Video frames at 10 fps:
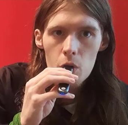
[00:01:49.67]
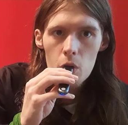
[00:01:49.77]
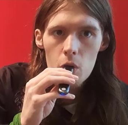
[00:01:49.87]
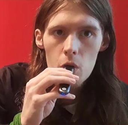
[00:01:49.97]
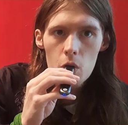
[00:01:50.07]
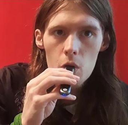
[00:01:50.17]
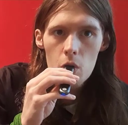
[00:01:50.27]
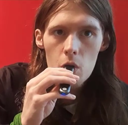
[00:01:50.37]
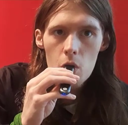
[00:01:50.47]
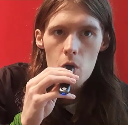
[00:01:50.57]

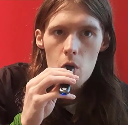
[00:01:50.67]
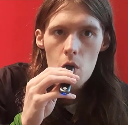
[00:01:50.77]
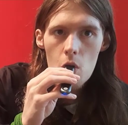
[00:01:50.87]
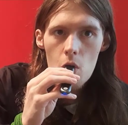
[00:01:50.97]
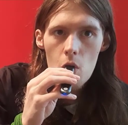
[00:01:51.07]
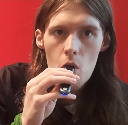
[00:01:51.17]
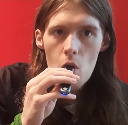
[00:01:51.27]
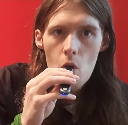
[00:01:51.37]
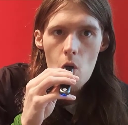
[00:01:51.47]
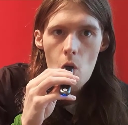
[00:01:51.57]

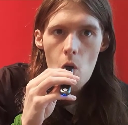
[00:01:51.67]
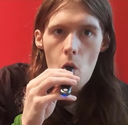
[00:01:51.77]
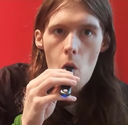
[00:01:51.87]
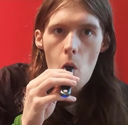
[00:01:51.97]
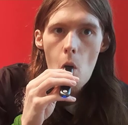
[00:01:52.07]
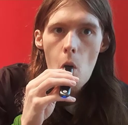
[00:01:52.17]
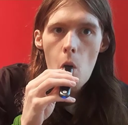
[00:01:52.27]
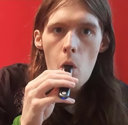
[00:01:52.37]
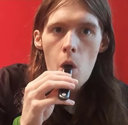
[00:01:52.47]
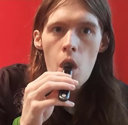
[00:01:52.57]

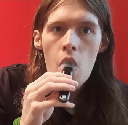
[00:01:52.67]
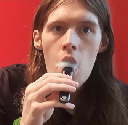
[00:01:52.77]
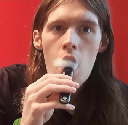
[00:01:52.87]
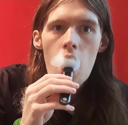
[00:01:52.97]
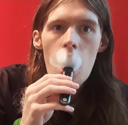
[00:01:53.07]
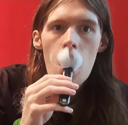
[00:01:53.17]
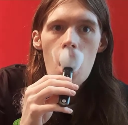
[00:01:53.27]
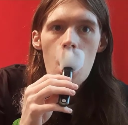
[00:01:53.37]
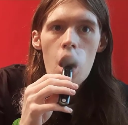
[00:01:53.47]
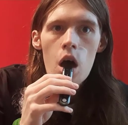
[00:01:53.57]

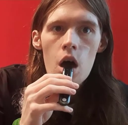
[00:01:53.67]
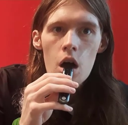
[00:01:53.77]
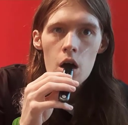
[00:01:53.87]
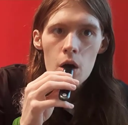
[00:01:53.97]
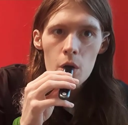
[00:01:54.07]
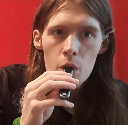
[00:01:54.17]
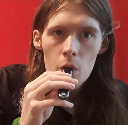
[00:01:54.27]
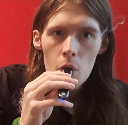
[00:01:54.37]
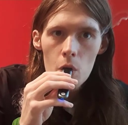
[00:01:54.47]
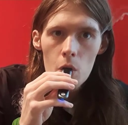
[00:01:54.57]
Nothing is said.